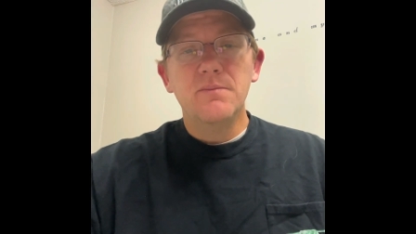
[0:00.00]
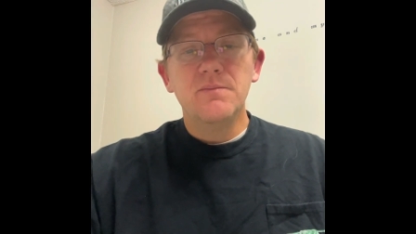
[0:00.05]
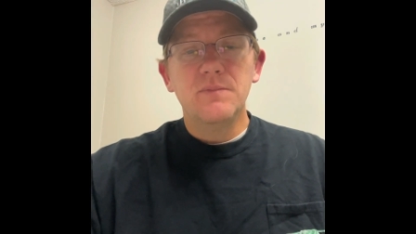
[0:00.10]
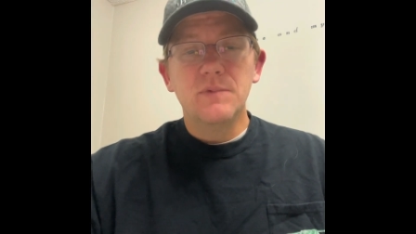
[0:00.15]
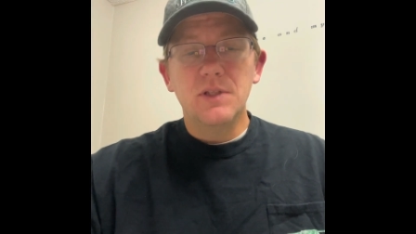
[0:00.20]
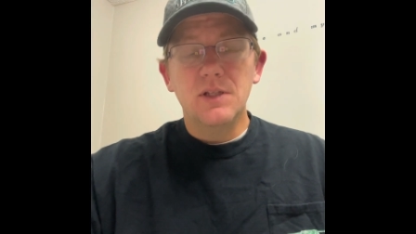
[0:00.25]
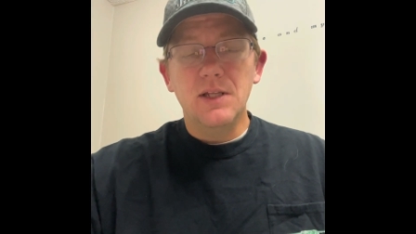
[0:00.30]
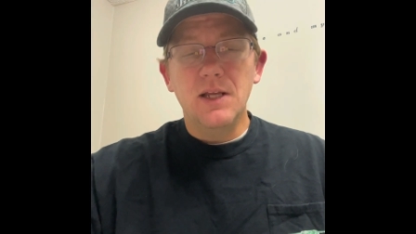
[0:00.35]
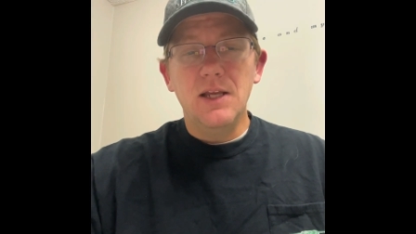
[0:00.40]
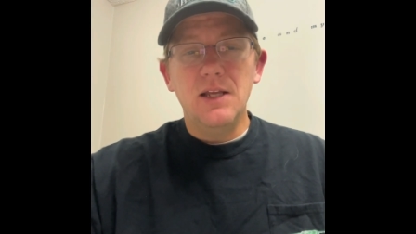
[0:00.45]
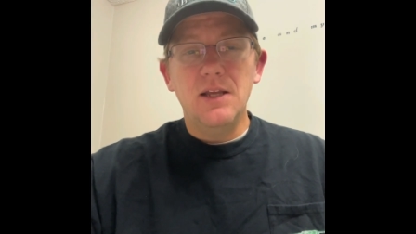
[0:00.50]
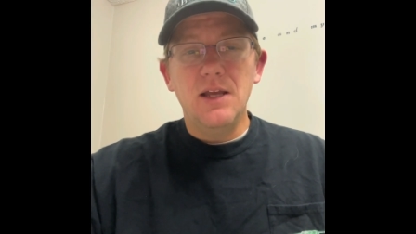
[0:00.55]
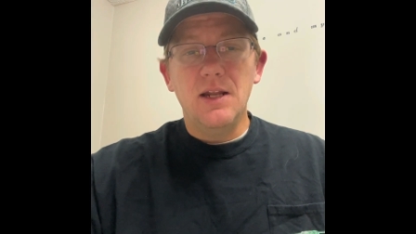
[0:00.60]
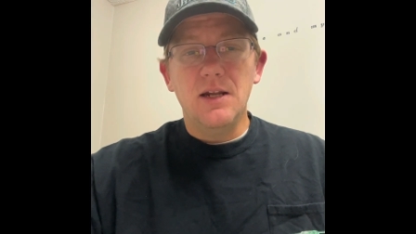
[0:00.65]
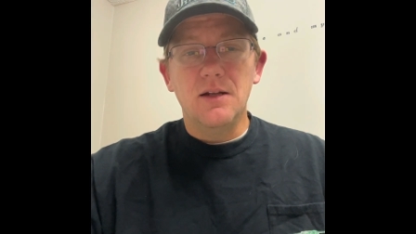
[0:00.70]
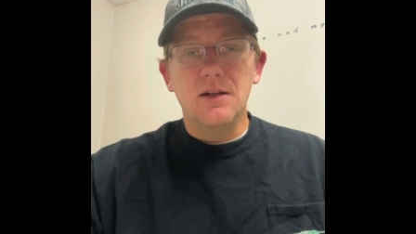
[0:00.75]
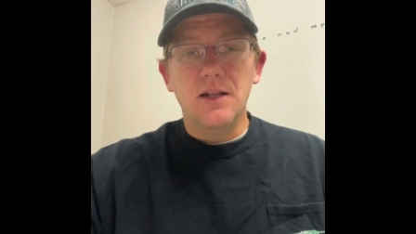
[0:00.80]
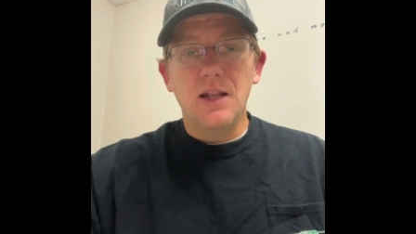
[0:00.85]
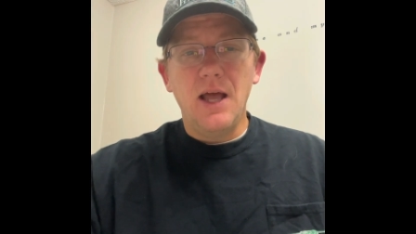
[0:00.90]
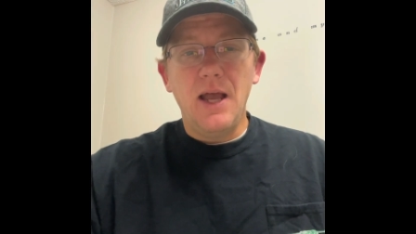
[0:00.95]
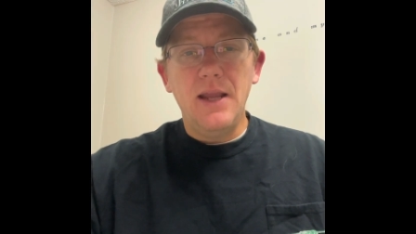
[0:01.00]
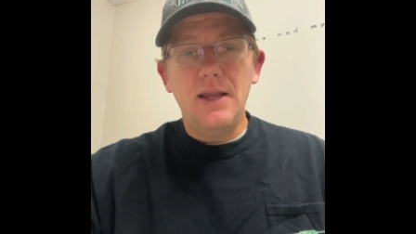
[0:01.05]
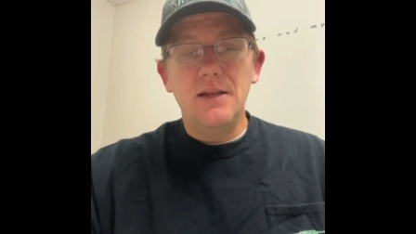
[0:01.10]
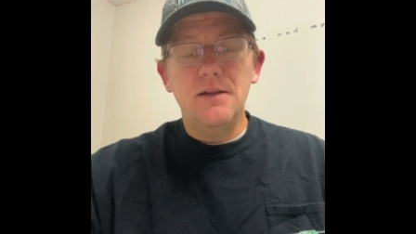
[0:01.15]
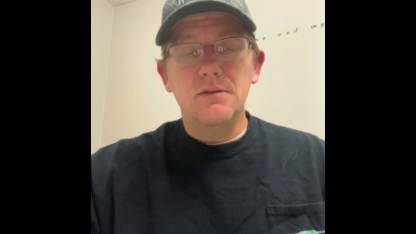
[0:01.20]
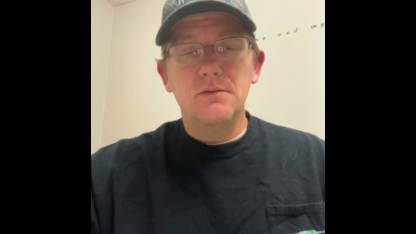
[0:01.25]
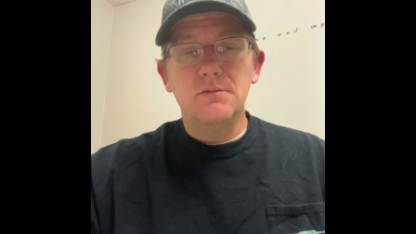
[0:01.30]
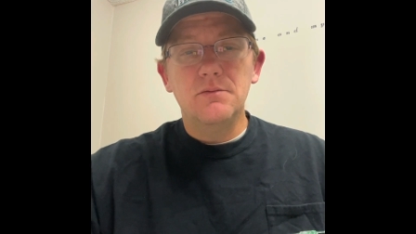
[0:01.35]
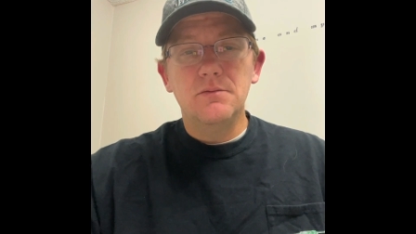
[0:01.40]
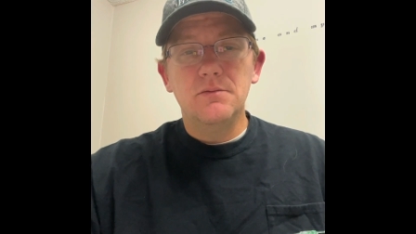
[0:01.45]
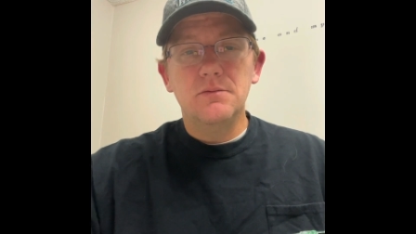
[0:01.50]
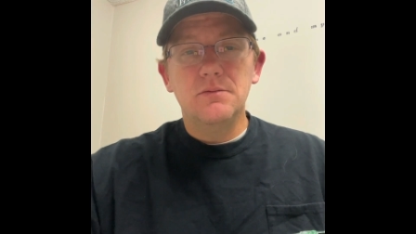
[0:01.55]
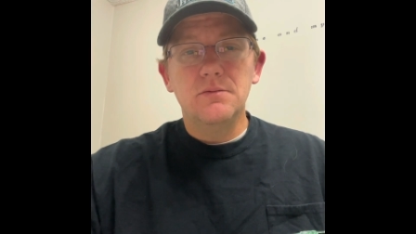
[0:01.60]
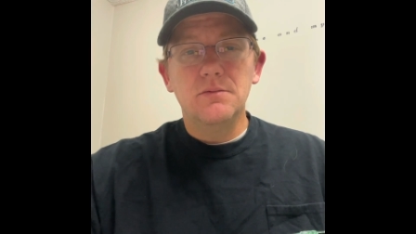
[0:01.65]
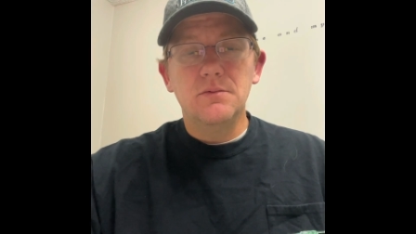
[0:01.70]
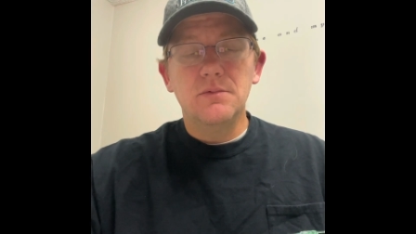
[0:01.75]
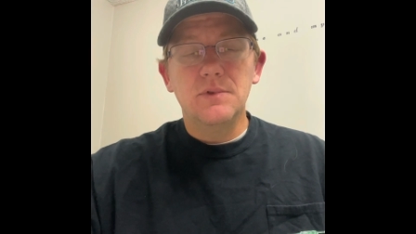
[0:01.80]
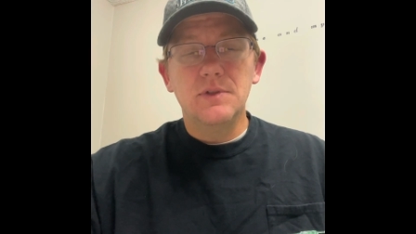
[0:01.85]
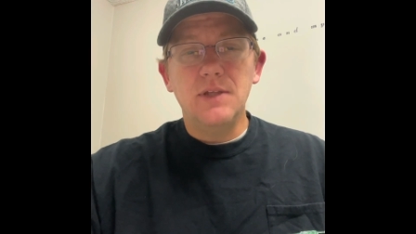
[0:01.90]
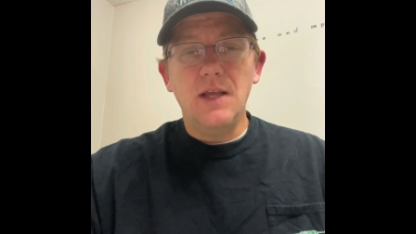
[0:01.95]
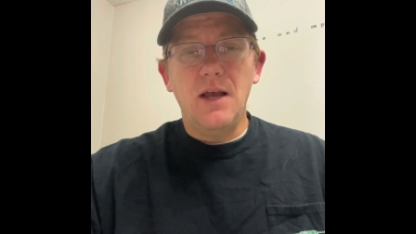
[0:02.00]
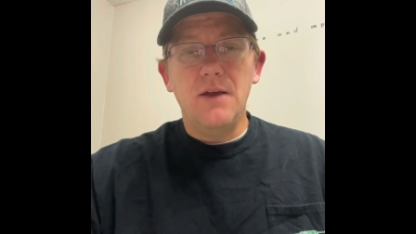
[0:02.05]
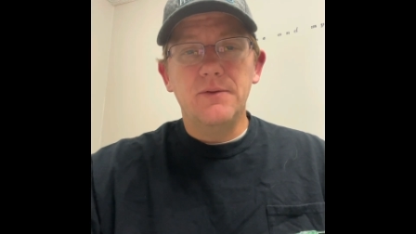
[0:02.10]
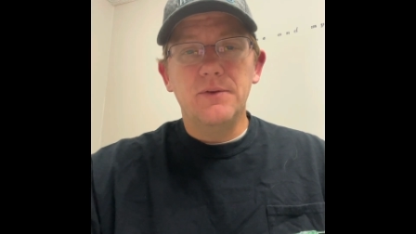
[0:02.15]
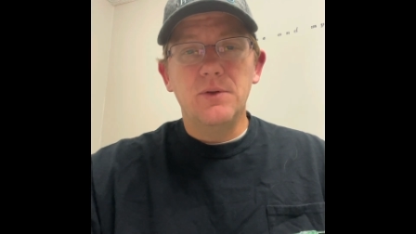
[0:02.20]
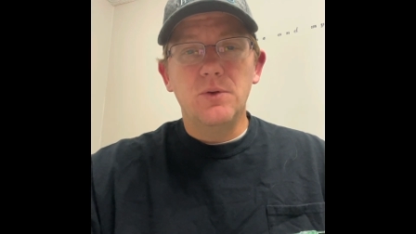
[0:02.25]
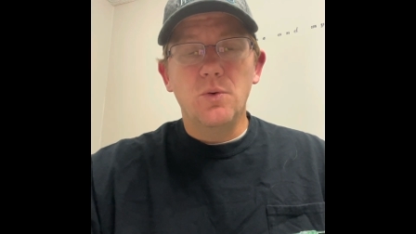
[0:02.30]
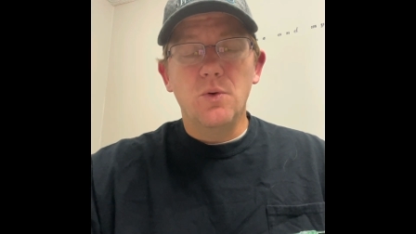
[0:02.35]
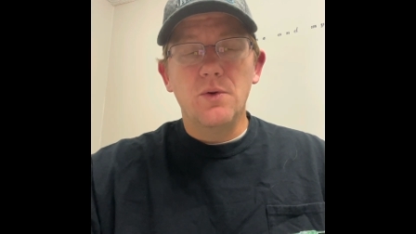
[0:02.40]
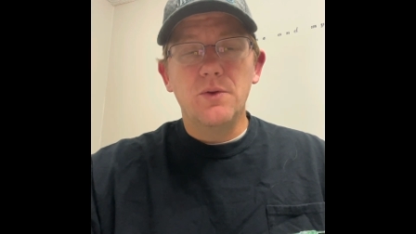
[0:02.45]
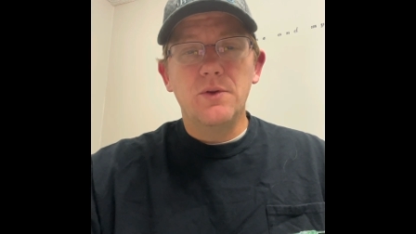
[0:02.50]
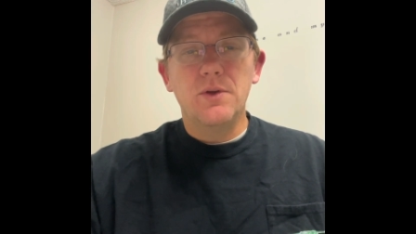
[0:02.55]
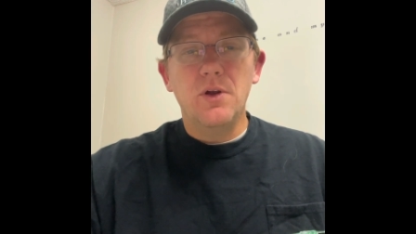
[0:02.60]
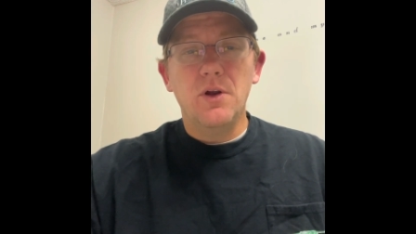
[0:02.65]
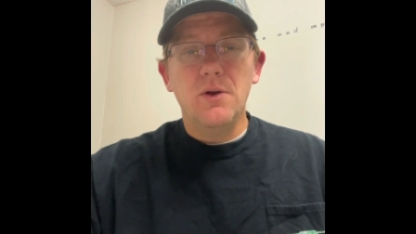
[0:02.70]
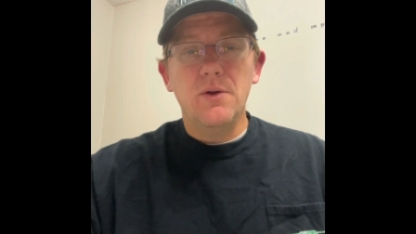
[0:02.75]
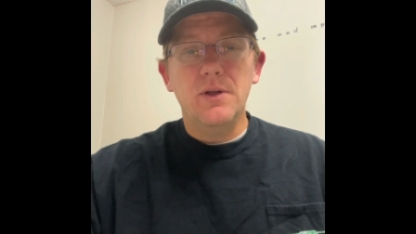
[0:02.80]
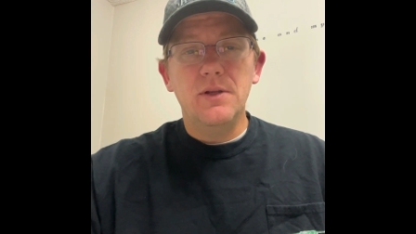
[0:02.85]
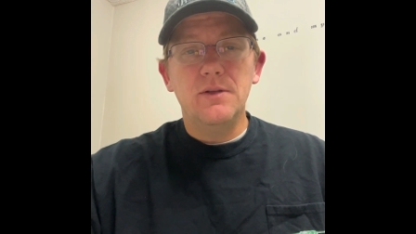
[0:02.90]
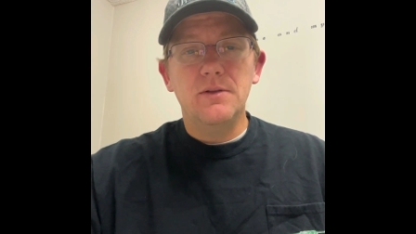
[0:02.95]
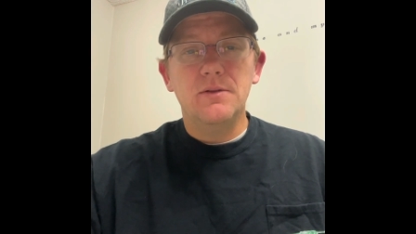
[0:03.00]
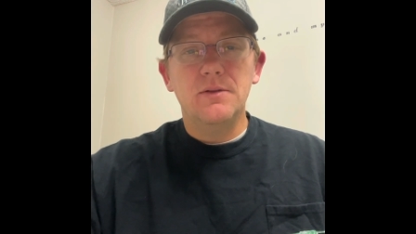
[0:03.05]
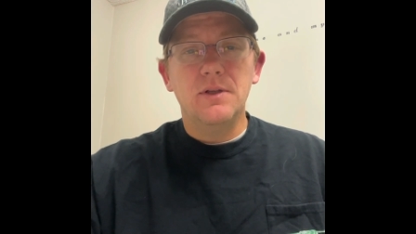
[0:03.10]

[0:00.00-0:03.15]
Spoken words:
Today, you had a light south to north current,